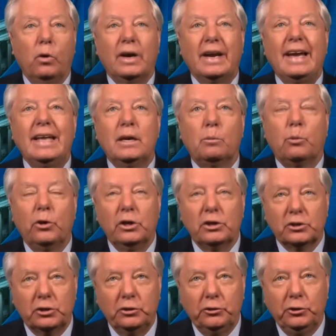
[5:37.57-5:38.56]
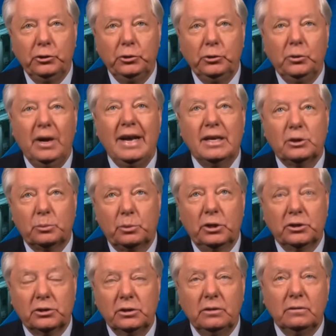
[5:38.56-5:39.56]
can a president do as
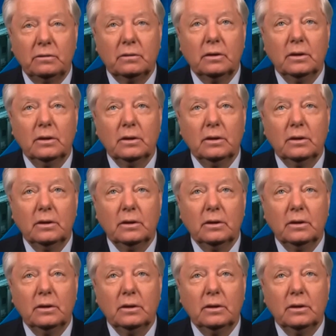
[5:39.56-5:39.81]
president?